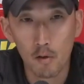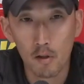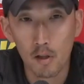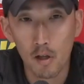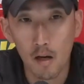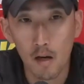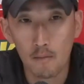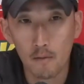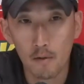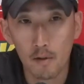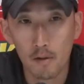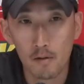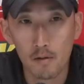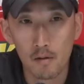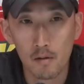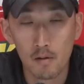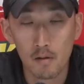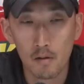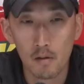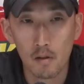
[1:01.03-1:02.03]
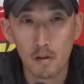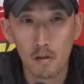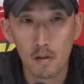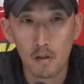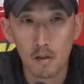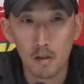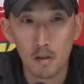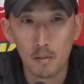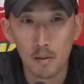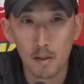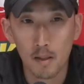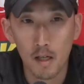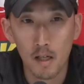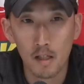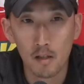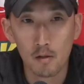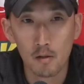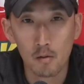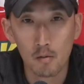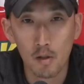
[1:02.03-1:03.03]
conference and
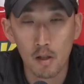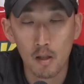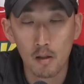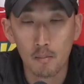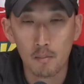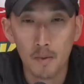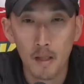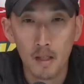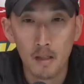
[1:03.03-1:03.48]
kind of tune up.